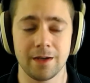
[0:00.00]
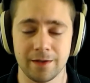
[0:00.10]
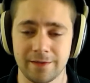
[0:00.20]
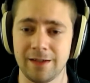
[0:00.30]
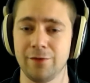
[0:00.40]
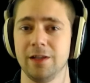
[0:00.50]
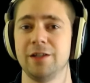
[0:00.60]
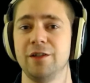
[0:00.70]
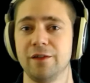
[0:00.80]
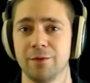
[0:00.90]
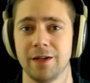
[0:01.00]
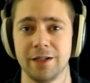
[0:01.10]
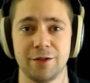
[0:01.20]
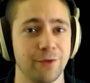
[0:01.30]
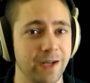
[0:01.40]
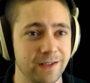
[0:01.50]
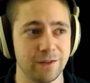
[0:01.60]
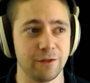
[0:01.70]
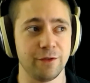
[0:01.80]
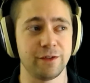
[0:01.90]
several issues where I tried
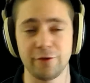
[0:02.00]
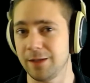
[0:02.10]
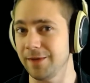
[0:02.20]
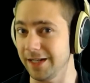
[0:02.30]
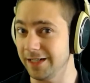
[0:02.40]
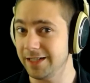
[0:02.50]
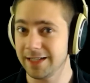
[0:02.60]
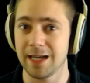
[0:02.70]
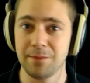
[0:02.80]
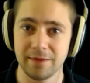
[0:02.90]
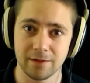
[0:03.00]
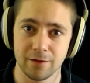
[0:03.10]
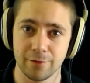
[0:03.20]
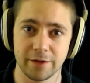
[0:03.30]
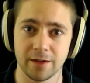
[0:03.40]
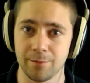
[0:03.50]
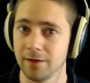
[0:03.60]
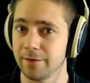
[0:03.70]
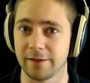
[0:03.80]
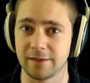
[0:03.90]
to stream indie games, for example,
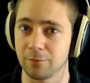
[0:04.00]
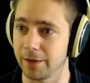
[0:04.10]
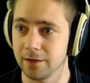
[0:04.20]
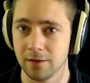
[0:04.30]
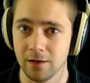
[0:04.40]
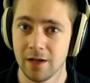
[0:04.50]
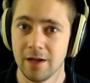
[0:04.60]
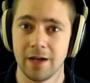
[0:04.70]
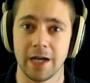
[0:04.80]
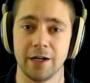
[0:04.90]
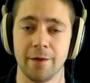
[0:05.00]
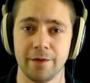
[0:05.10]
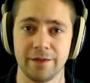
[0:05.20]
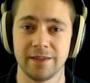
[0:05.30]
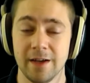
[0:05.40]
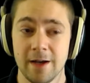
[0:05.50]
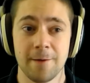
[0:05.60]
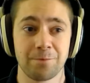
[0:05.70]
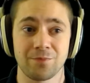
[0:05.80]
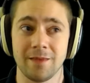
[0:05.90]
The Swindle and others,
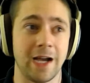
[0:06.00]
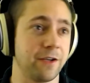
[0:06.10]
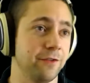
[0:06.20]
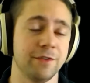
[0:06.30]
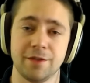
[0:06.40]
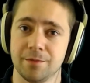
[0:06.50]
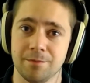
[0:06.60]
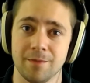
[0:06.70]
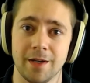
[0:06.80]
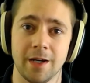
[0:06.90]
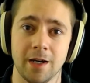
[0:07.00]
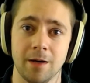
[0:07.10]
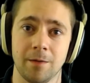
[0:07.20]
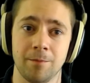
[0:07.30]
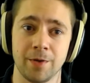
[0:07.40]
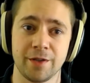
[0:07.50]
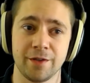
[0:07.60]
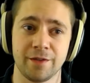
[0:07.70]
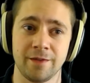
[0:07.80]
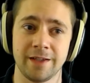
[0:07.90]
I couldn't,
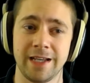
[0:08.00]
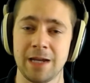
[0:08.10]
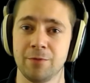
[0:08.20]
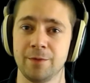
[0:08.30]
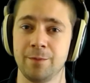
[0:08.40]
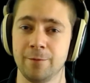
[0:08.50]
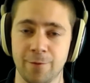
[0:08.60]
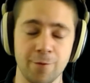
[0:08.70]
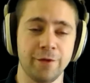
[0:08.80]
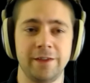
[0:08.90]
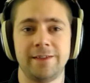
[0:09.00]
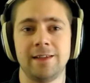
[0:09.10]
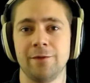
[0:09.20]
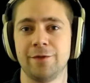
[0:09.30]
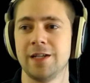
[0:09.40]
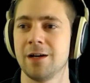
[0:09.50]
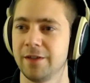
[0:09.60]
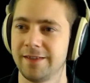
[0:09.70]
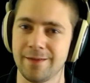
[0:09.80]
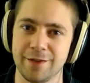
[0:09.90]
because the game would force itself down
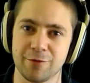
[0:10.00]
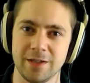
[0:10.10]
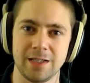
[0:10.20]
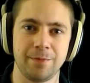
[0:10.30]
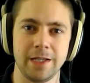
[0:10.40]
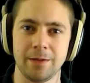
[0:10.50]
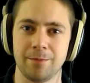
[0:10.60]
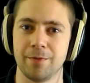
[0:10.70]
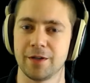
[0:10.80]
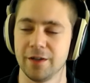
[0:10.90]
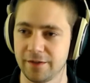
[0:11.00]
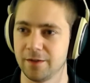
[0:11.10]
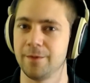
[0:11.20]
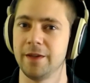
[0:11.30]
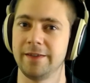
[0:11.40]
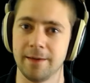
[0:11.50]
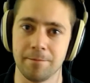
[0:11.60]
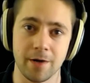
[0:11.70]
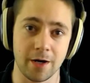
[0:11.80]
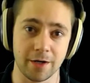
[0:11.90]
to 720p because of this
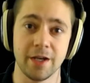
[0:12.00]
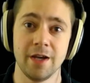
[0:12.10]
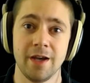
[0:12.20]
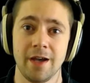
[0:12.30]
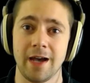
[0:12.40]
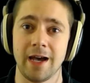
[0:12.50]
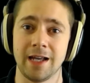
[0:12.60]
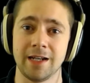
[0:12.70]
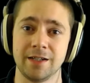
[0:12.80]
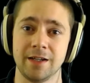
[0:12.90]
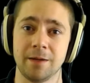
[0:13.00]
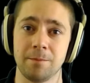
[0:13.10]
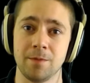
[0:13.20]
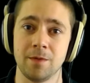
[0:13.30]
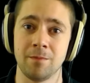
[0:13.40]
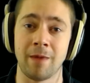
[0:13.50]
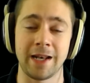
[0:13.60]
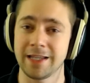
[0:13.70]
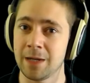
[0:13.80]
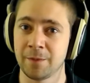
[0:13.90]
bug, and
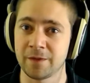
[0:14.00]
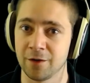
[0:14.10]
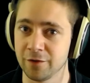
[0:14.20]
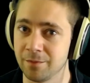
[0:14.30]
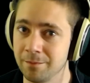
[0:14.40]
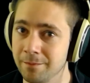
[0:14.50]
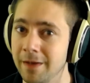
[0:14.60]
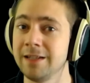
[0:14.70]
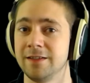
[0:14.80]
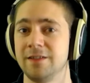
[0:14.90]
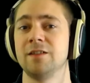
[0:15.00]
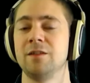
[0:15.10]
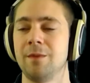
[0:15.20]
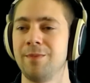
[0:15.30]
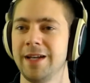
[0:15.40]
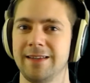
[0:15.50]
many games are not meant to be played at